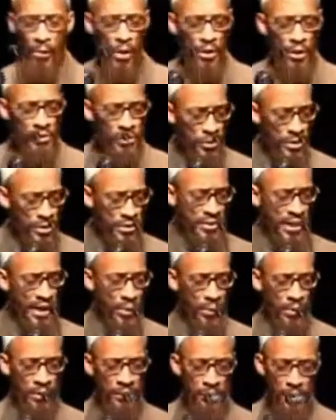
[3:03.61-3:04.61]
I want you to
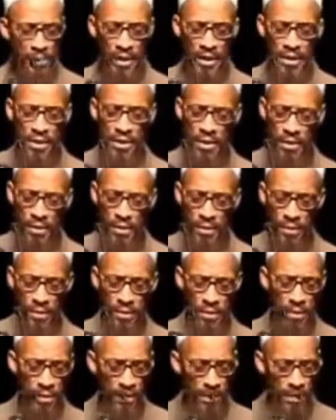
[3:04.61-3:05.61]
say with me
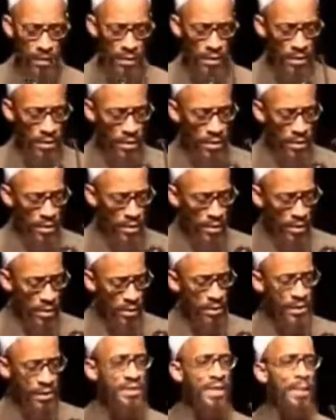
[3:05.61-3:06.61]

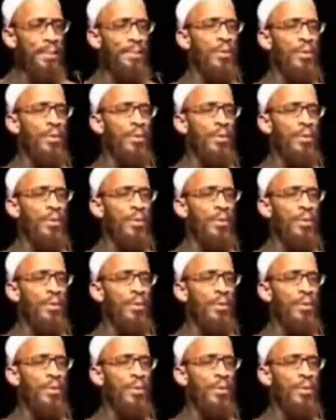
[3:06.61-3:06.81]
the